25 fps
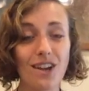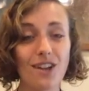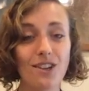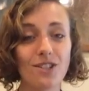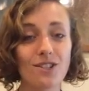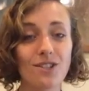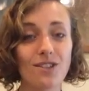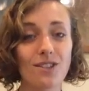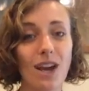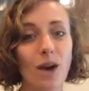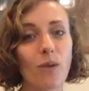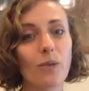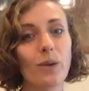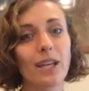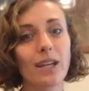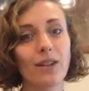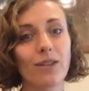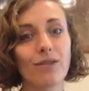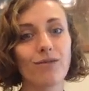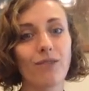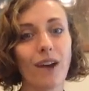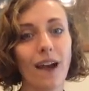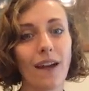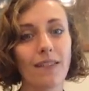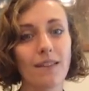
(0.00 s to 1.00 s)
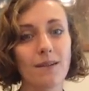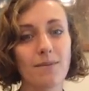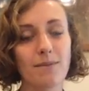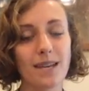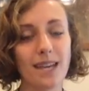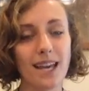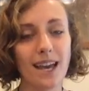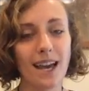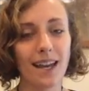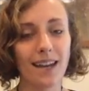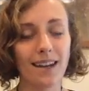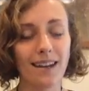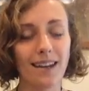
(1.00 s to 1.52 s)
so that we can find them
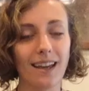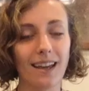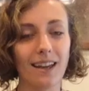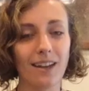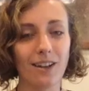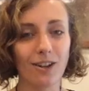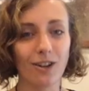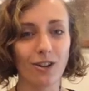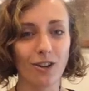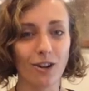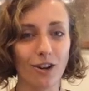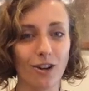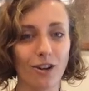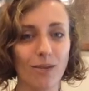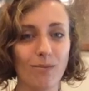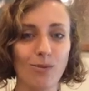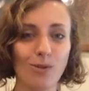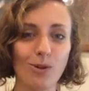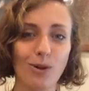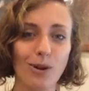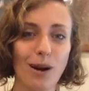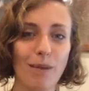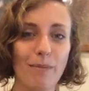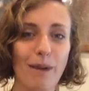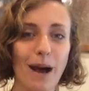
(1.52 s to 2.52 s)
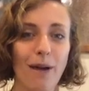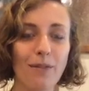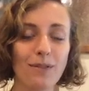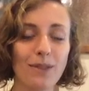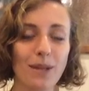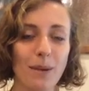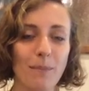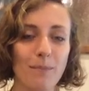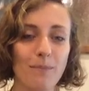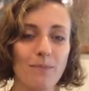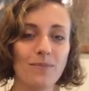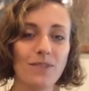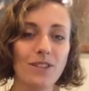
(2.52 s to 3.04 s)
again and learn more about
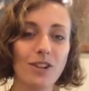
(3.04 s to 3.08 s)
them.